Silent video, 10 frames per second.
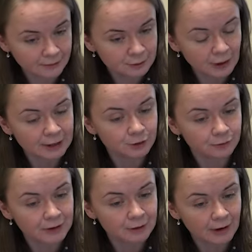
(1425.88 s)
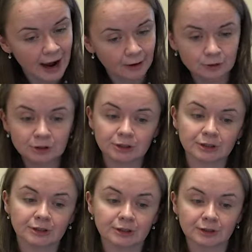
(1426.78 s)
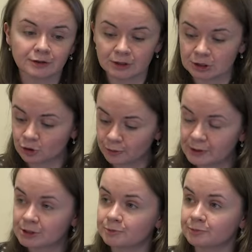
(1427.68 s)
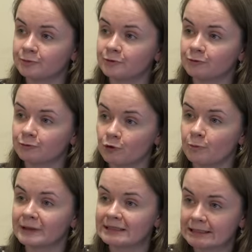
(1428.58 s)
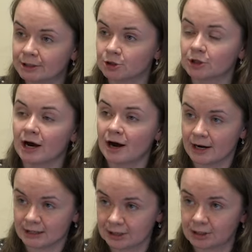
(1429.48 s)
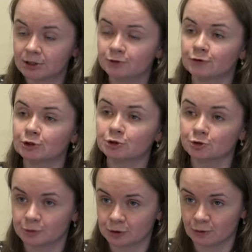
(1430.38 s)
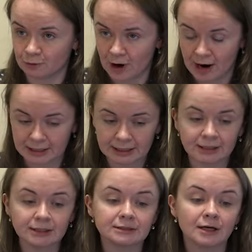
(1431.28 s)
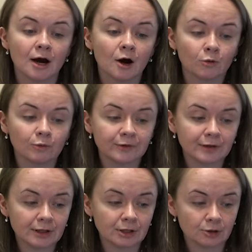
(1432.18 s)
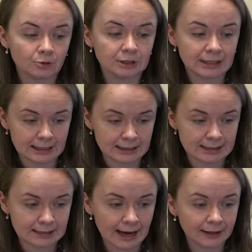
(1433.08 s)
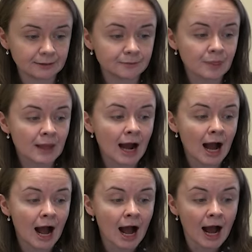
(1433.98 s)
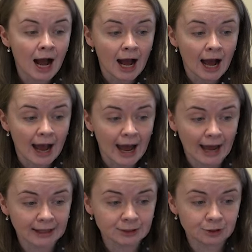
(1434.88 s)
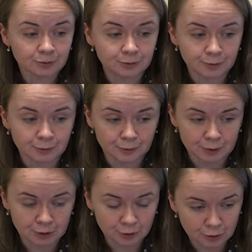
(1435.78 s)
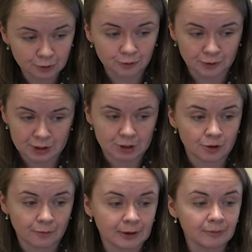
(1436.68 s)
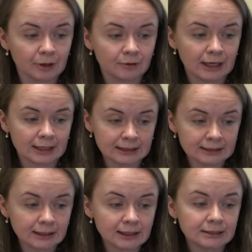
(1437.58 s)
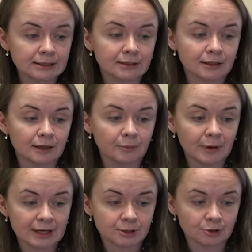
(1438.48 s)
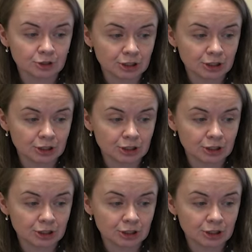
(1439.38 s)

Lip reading: try to figure out the topics for particular articles, for groups of articles within your data set. And to do this topic modeling task based on